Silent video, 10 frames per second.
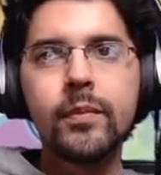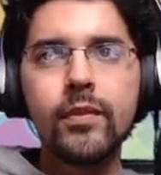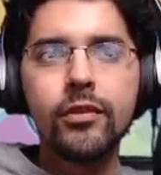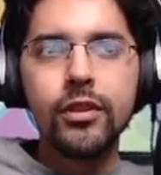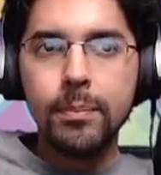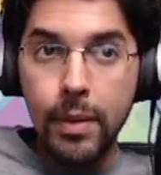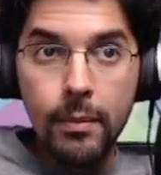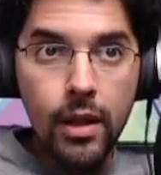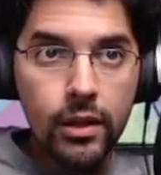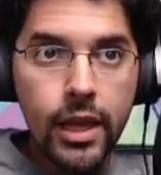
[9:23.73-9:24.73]

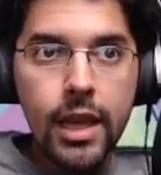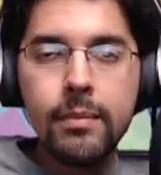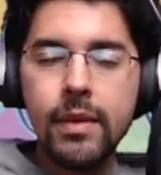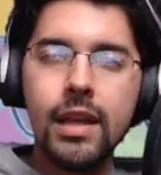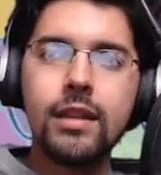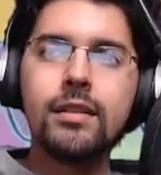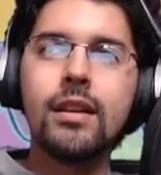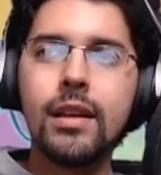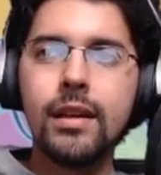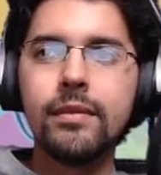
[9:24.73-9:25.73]
pinball game, and
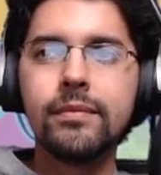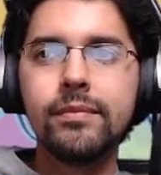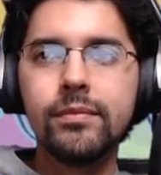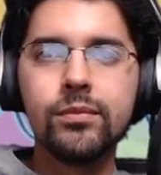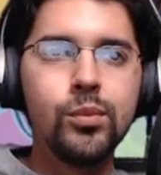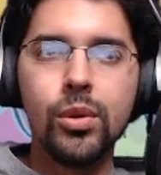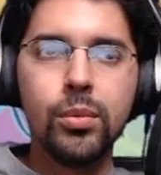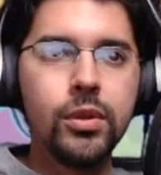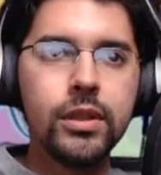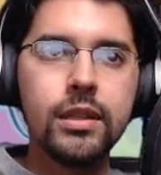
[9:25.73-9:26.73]

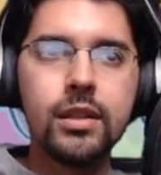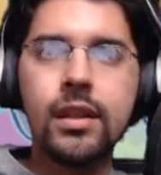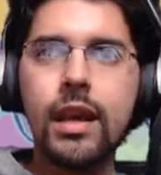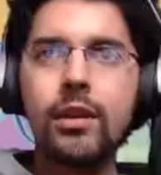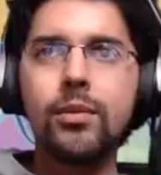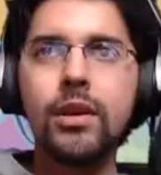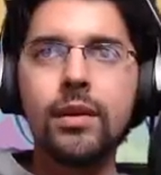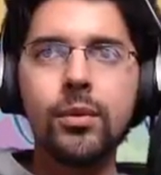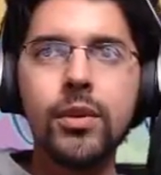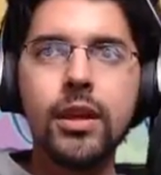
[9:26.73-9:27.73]
we'll get to that
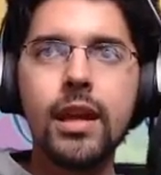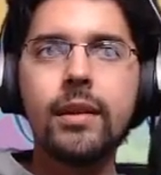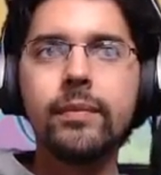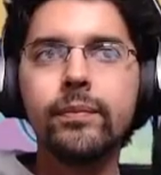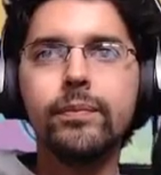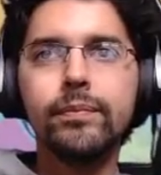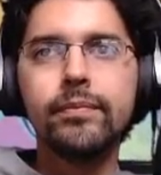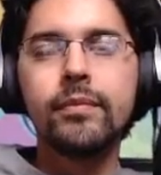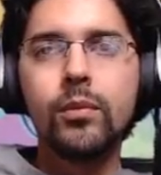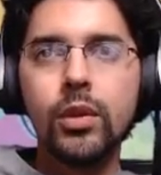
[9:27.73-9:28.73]
whenever we can.
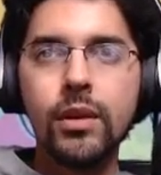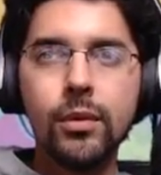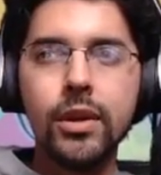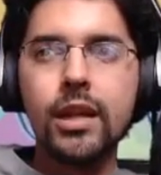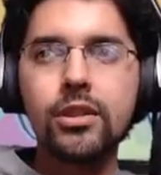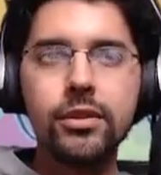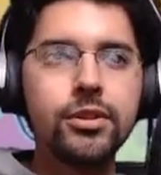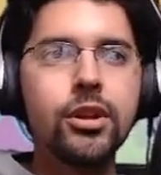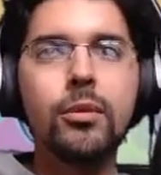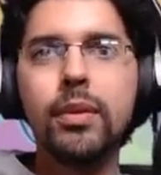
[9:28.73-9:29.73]
Whenever we actually
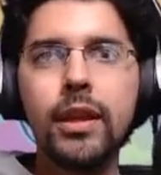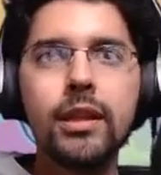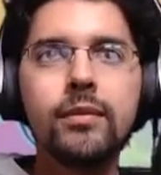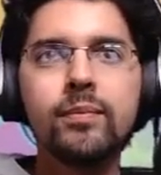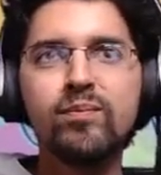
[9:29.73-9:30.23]
start playing.